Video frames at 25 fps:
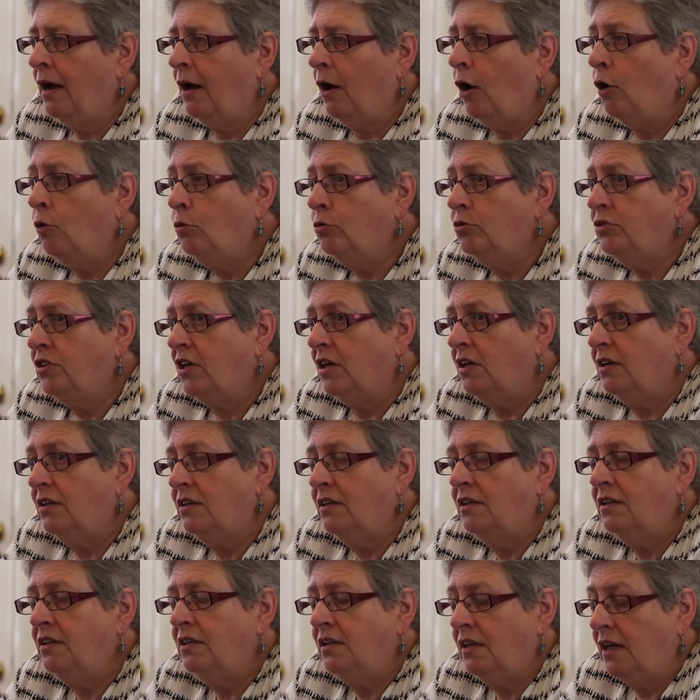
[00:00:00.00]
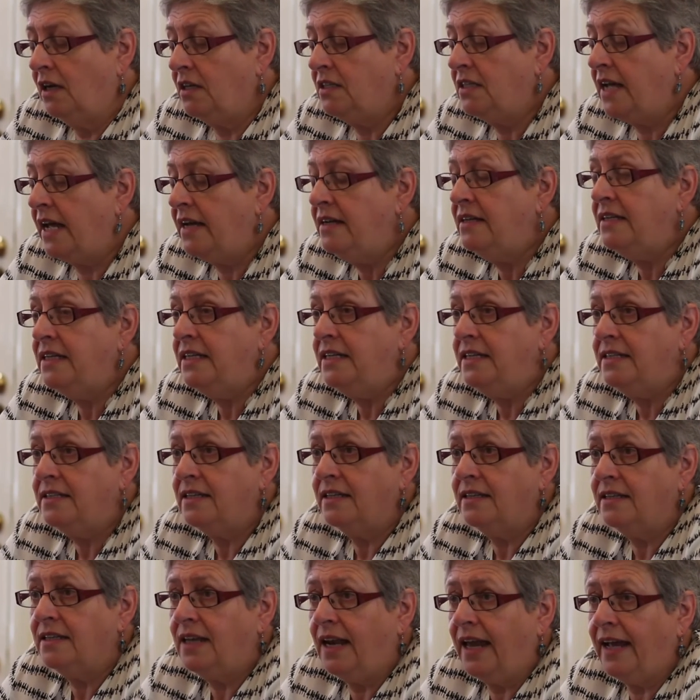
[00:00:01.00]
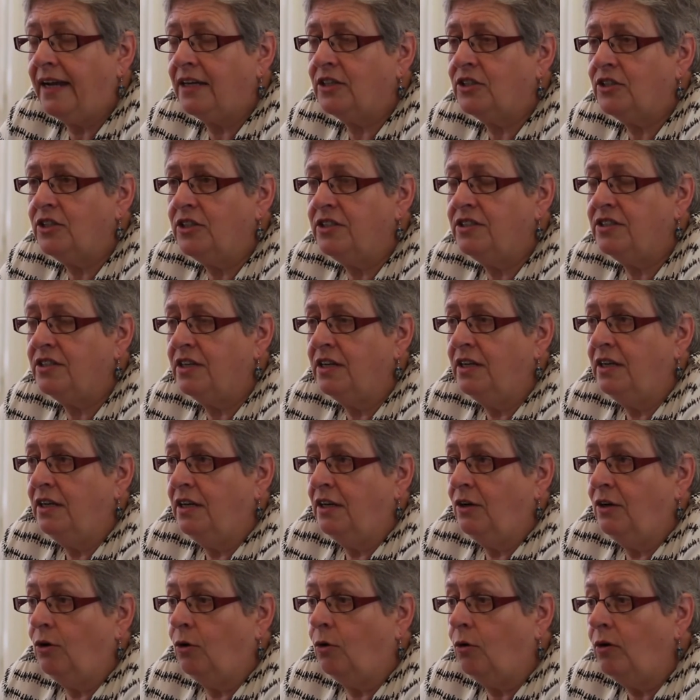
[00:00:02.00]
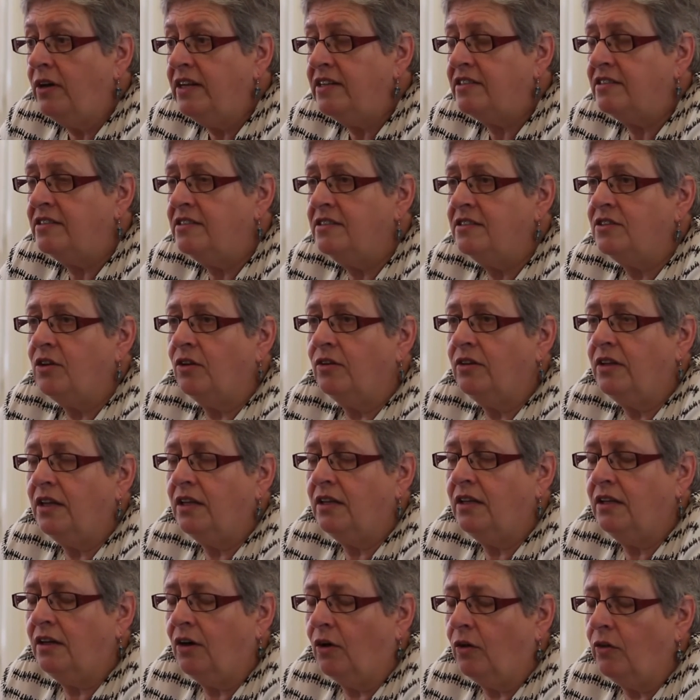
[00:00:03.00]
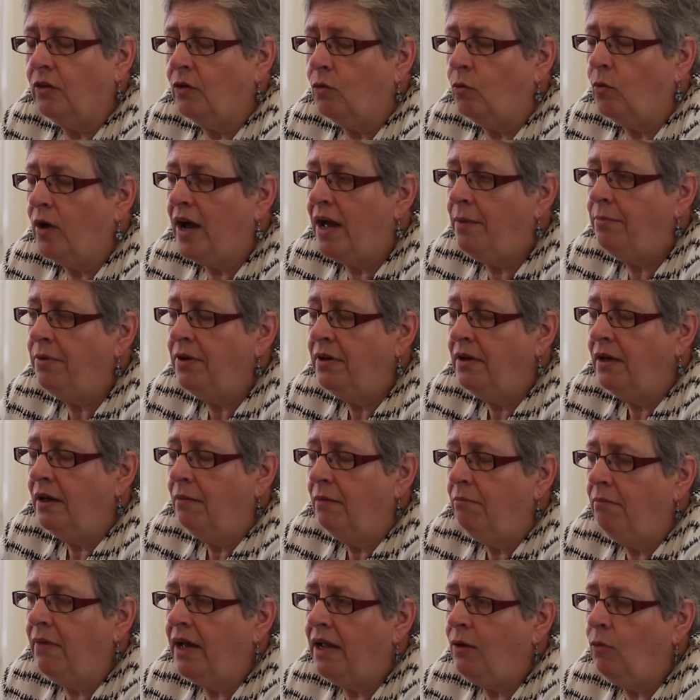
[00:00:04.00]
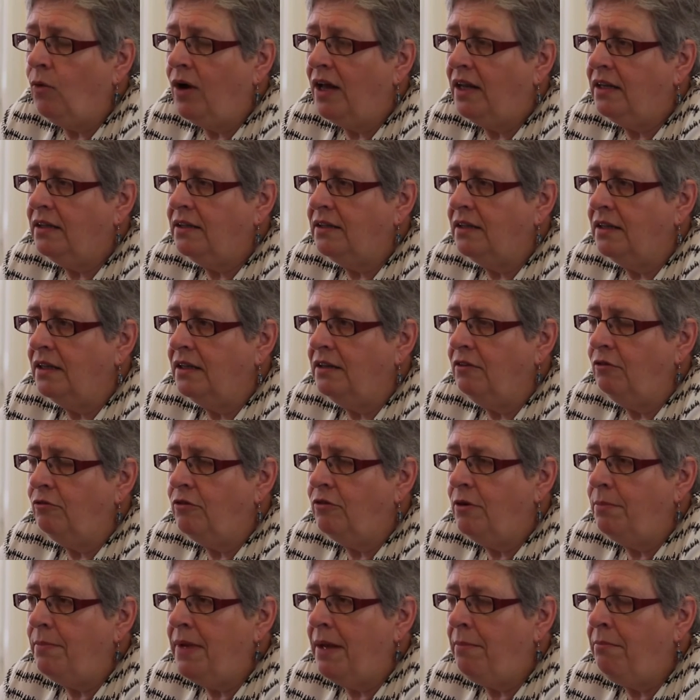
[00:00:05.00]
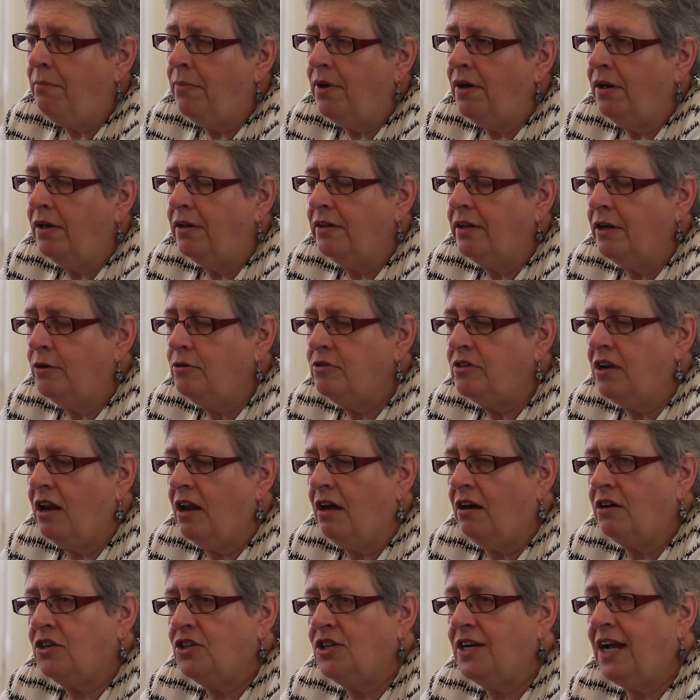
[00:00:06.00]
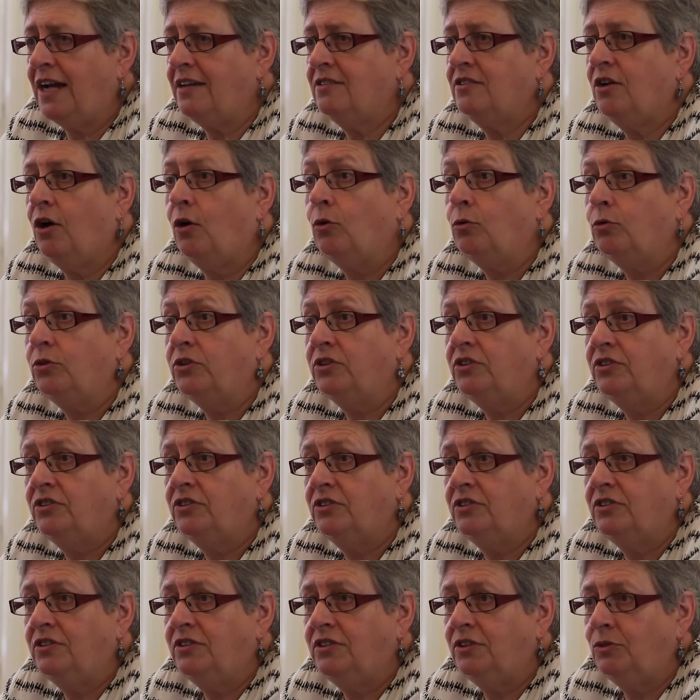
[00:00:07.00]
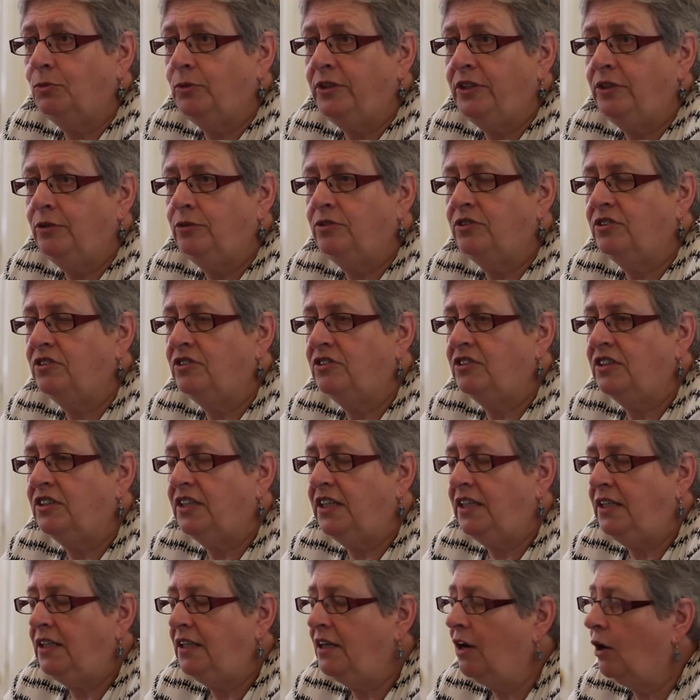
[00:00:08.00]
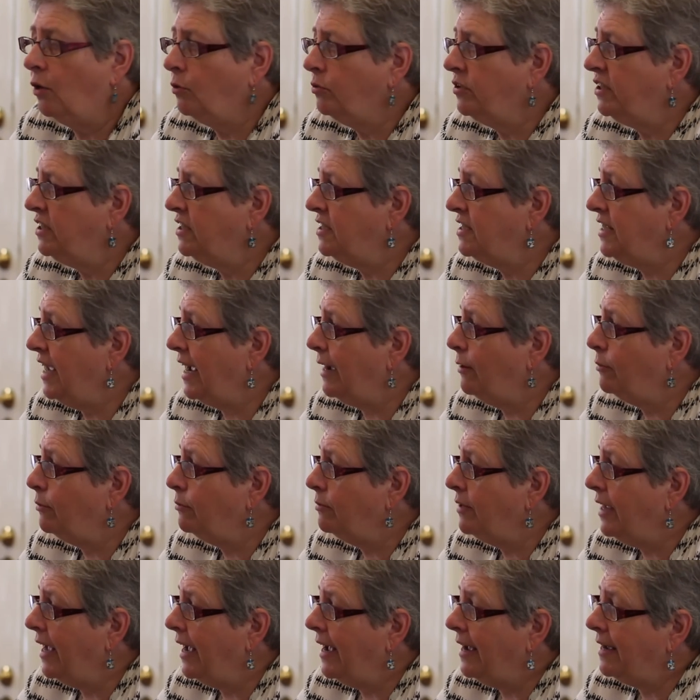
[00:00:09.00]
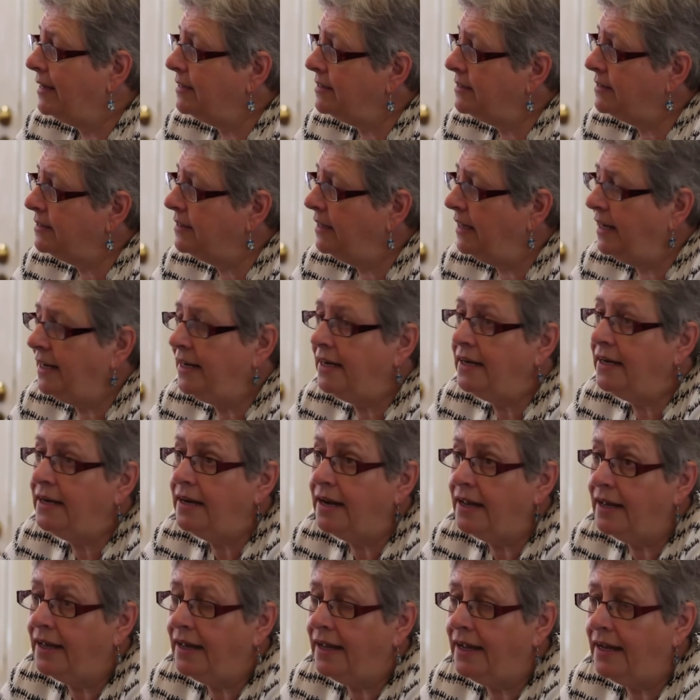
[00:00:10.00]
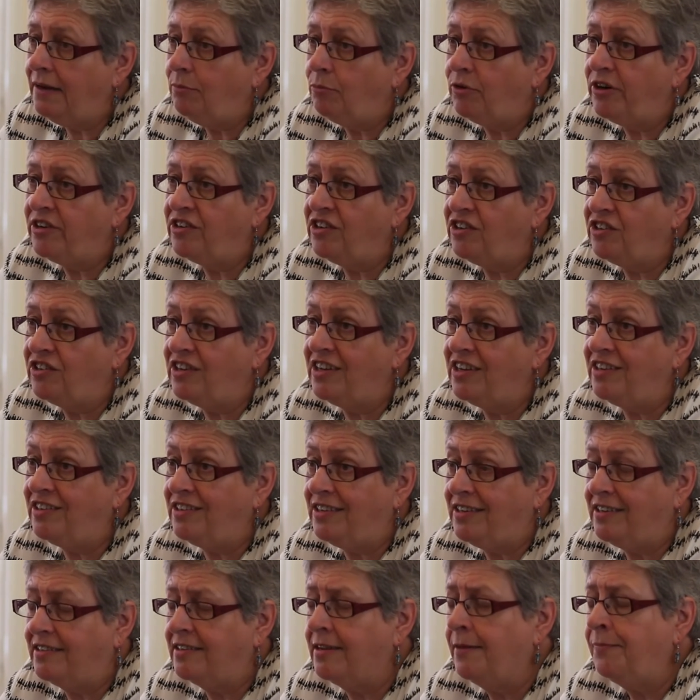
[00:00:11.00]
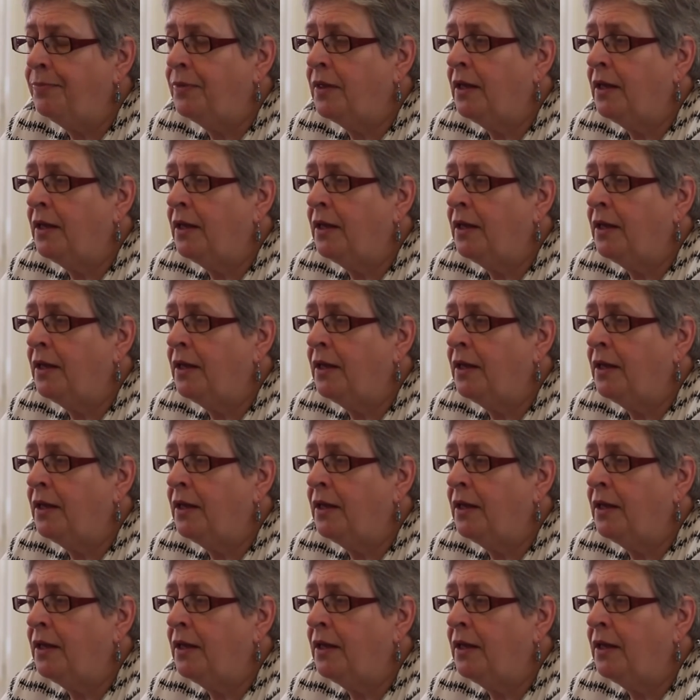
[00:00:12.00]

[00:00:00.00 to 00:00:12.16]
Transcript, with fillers: Older attendees at the lectures or listeners on the, on the web may well remember those large gas holders that we used to see holding town gas in, uh, in British cities.